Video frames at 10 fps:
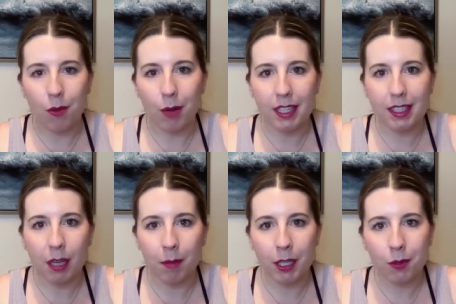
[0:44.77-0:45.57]
What is
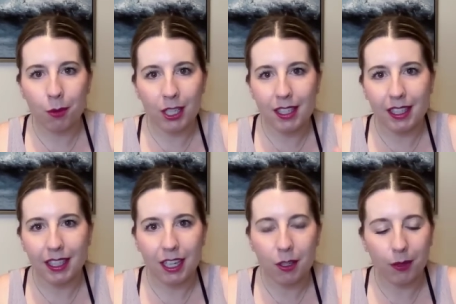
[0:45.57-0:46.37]
coming towards
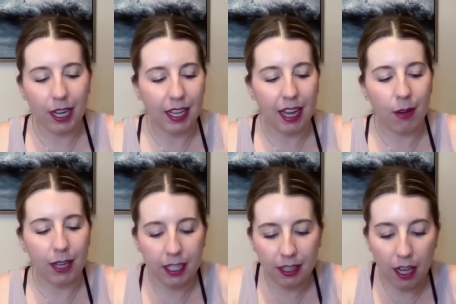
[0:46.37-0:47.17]
Leo right now
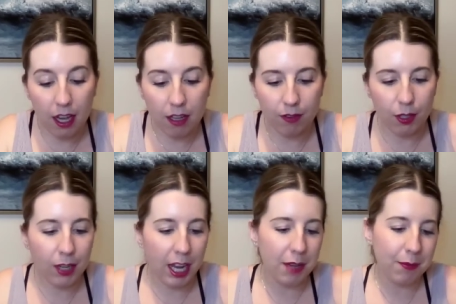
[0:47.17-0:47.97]
in love?
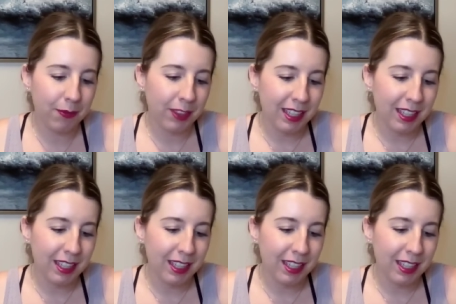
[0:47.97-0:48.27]
Okay.